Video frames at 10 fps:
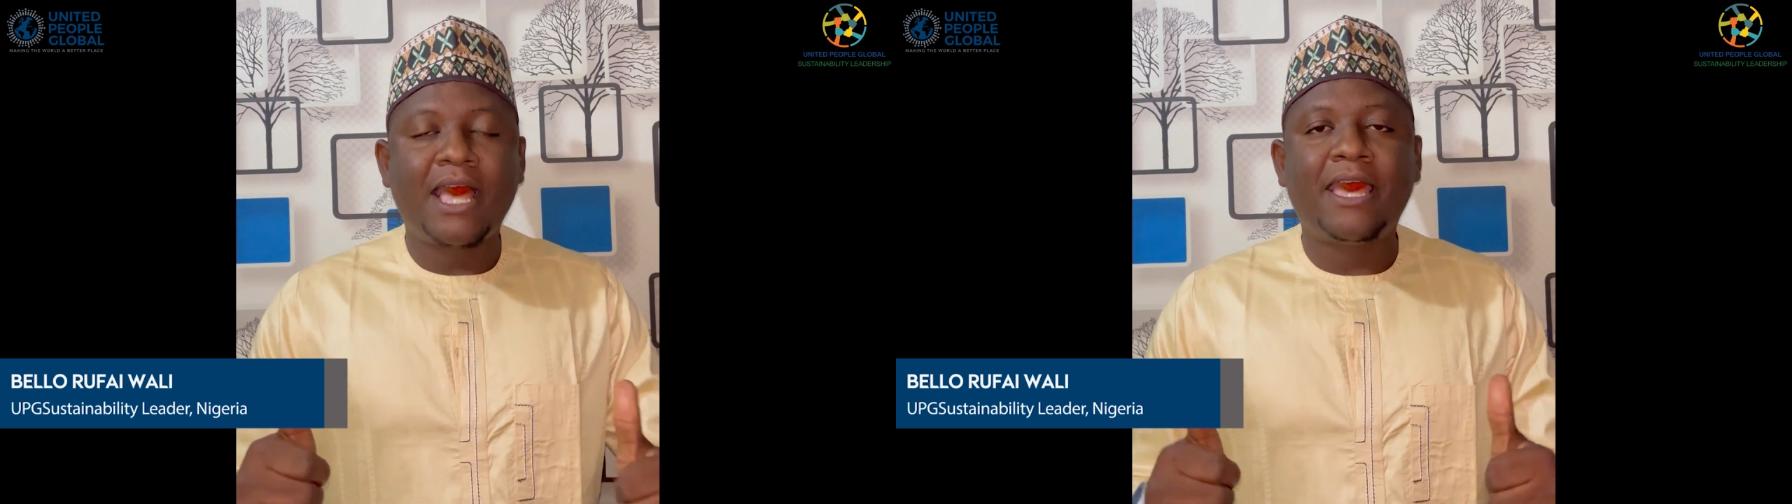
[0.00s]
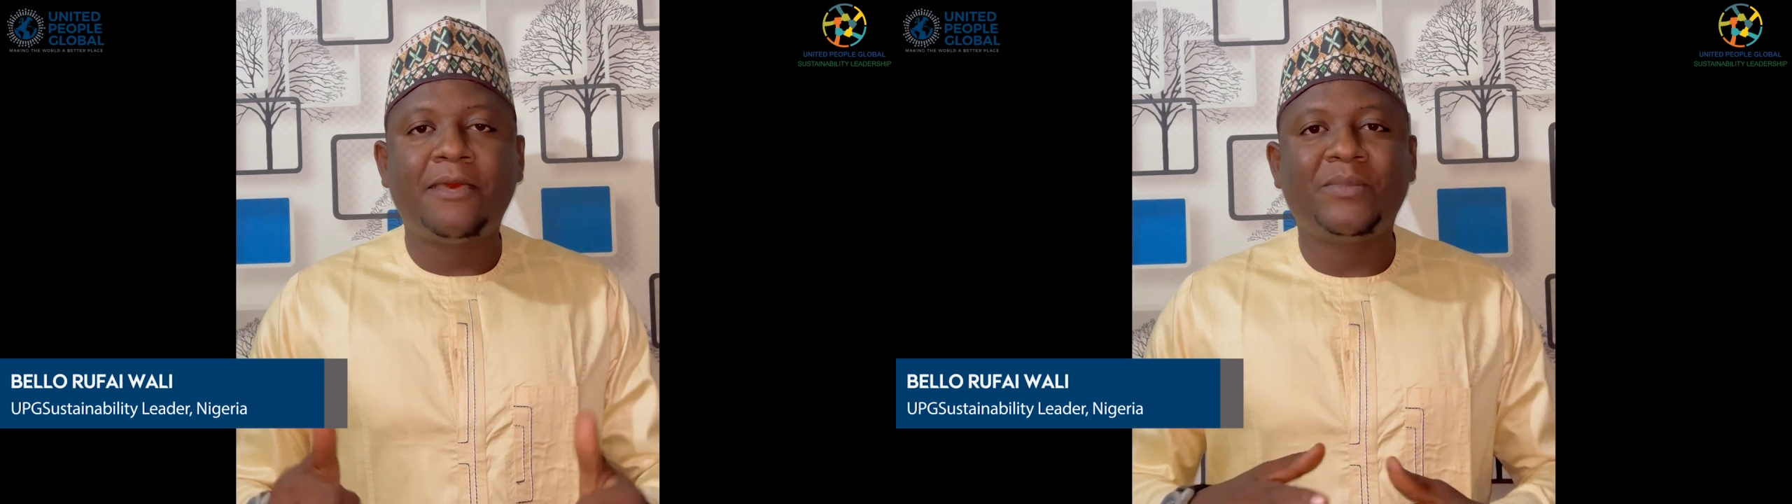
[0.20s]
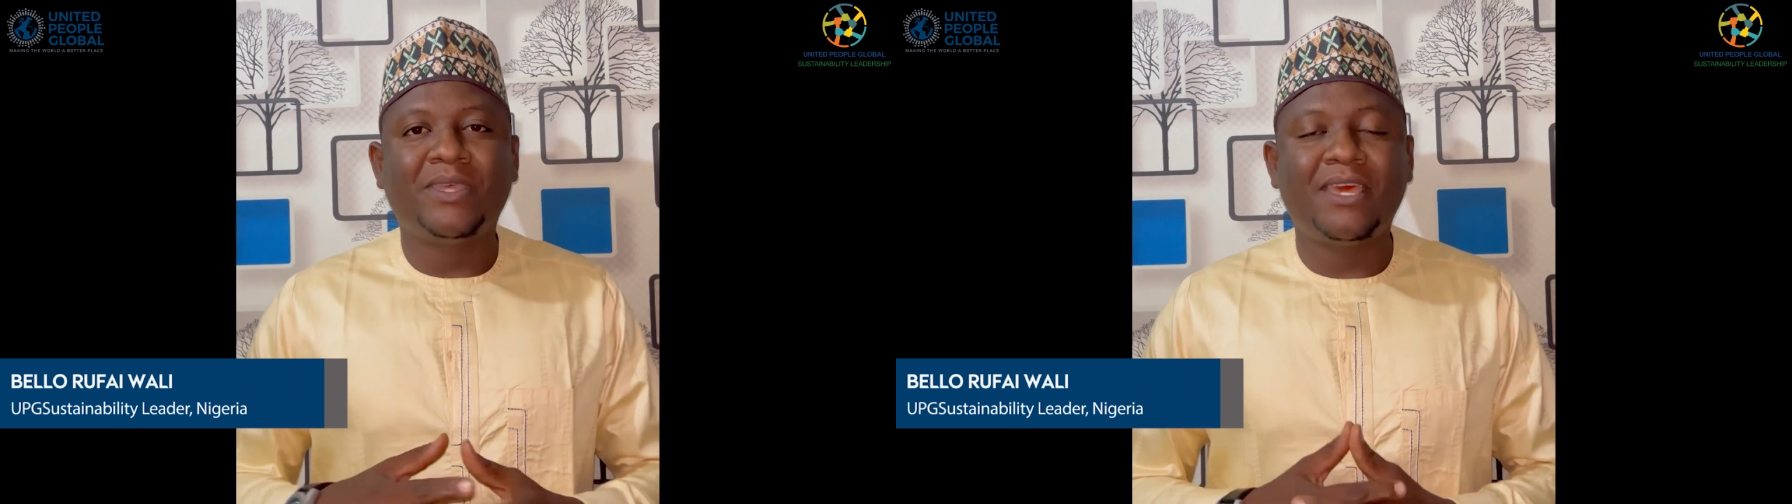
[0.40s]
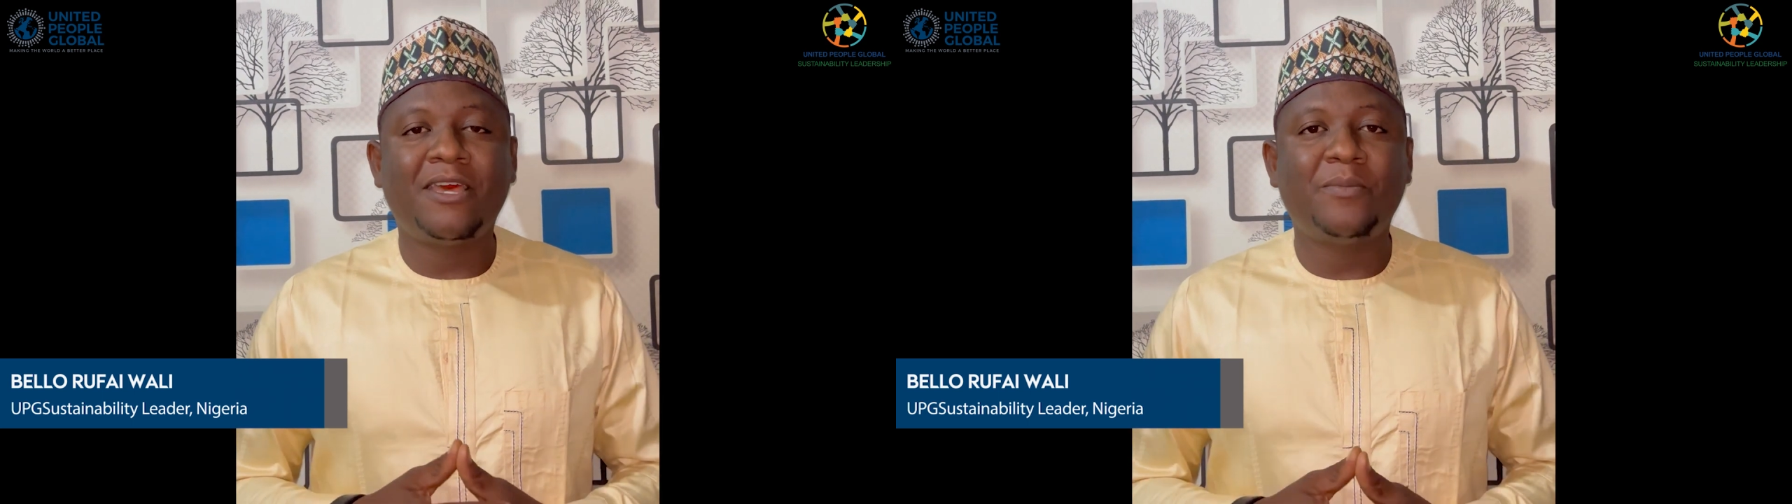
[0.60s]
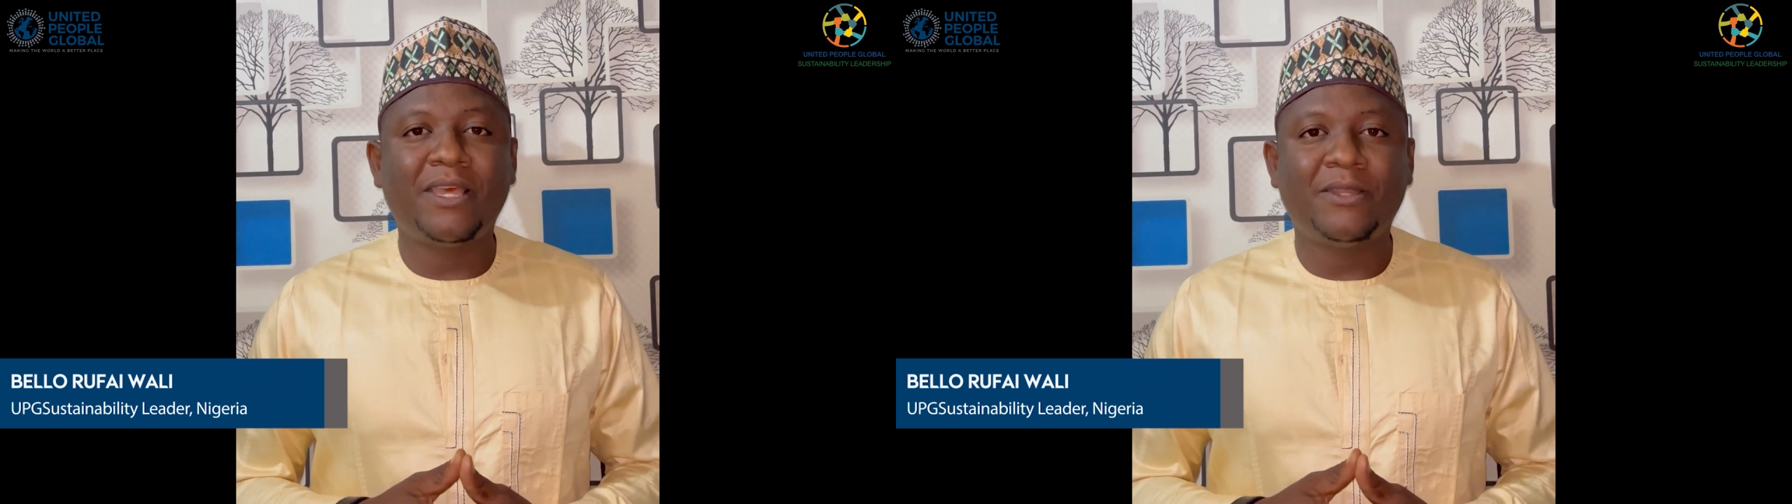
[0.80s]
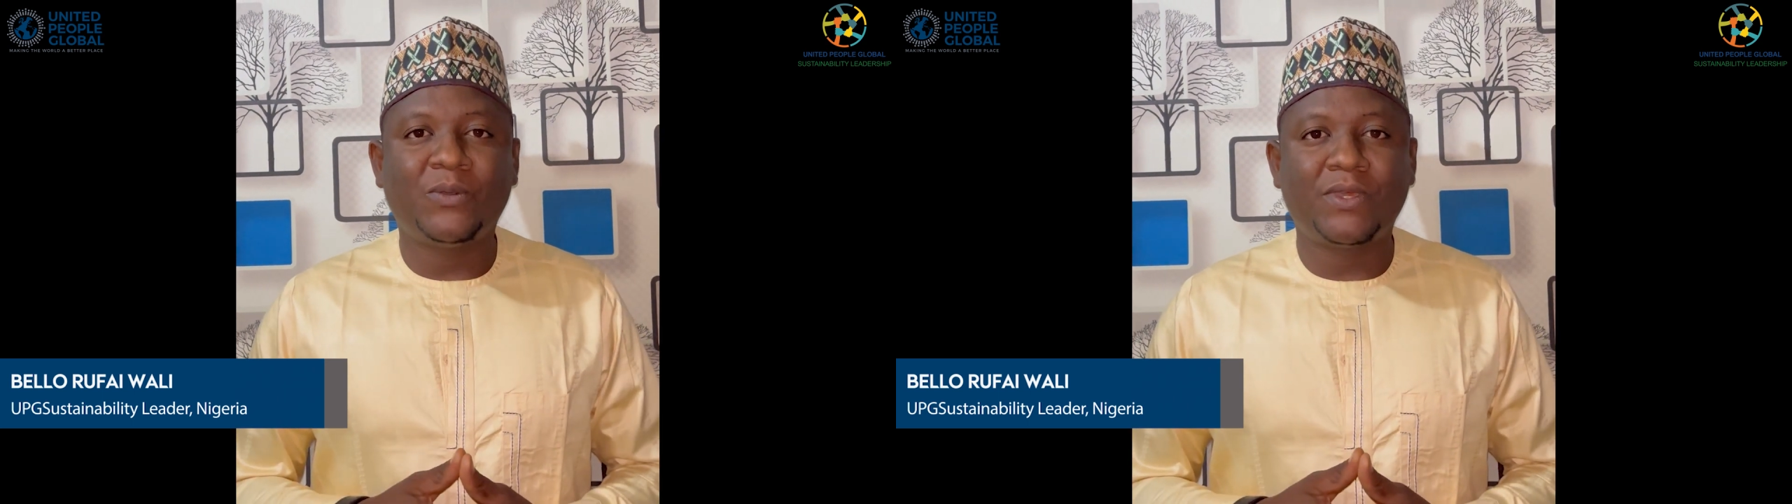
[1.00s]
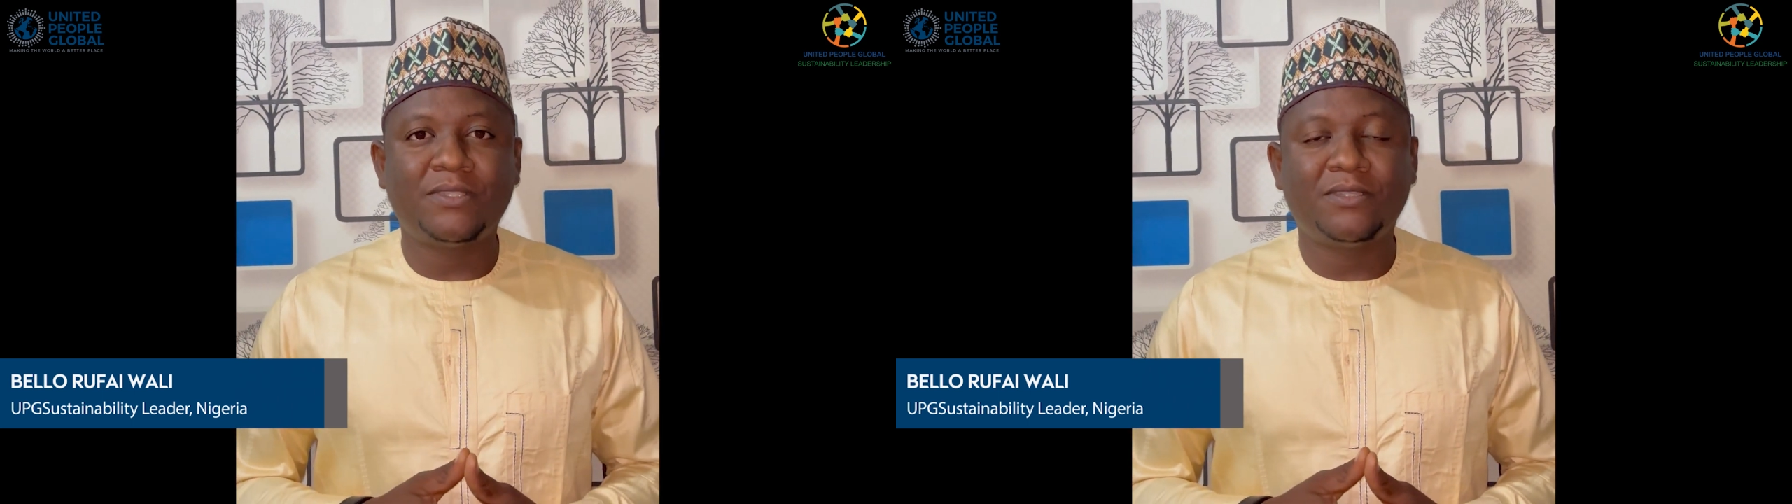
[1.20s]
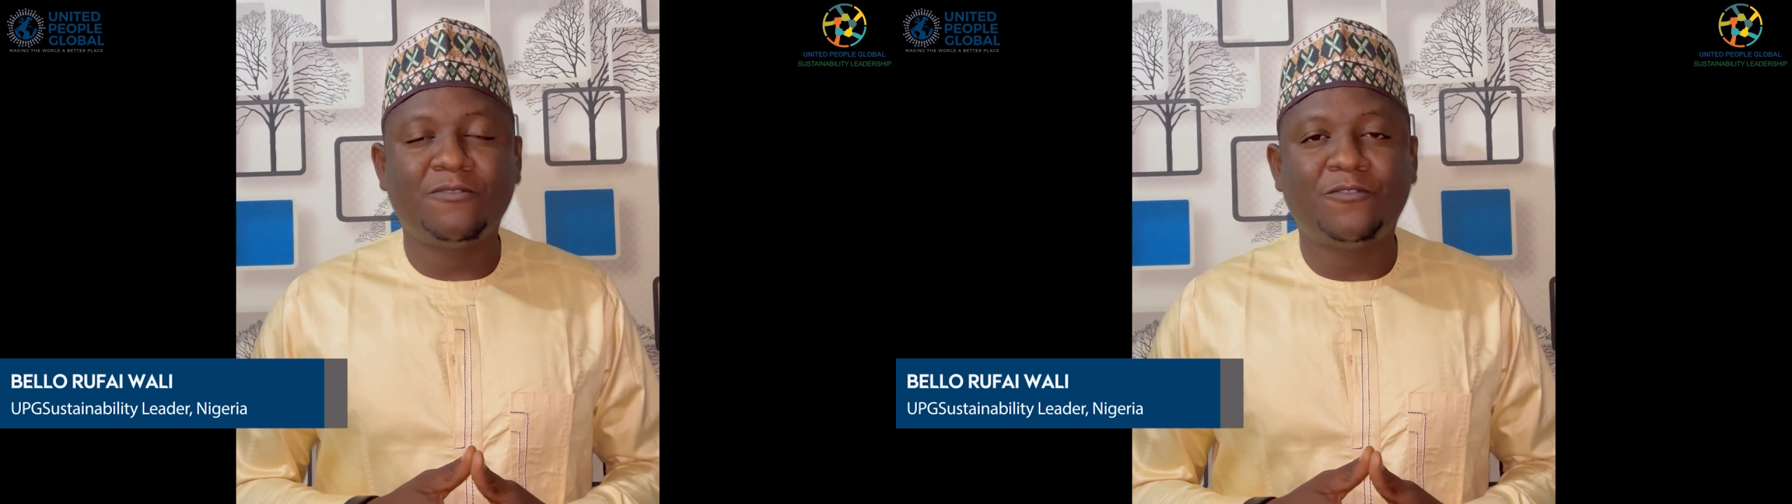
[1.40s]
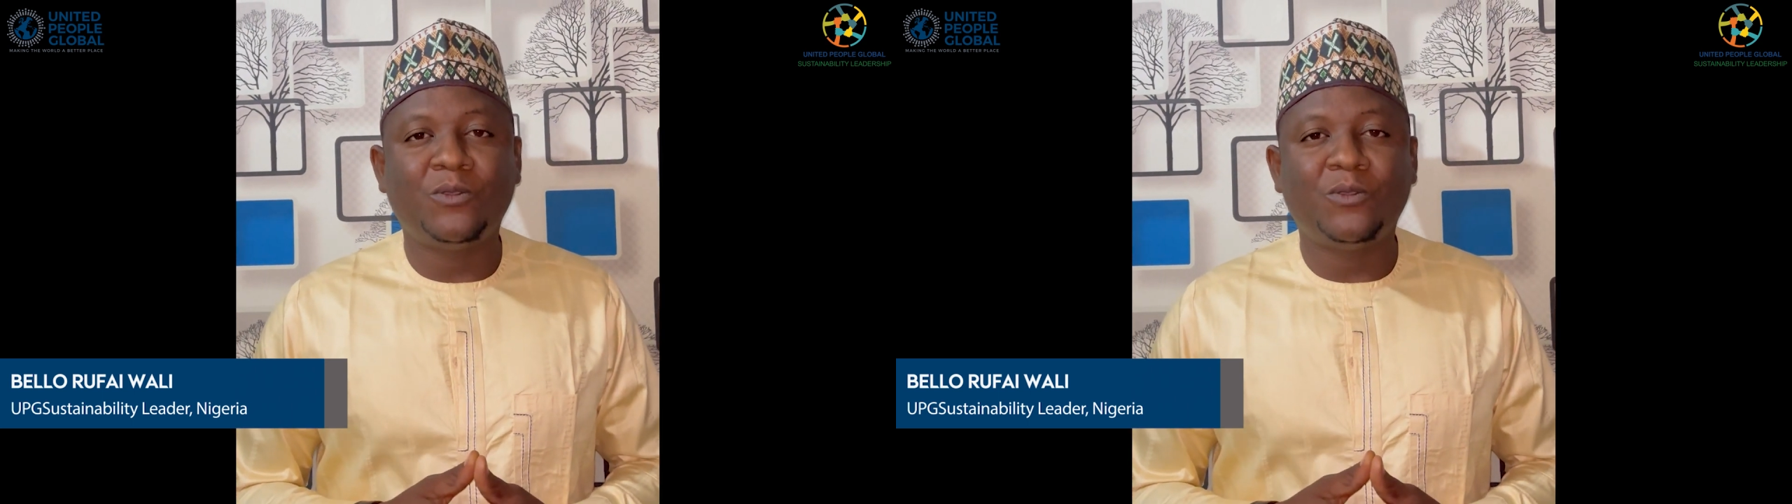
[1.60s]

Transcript: I am hereby requesting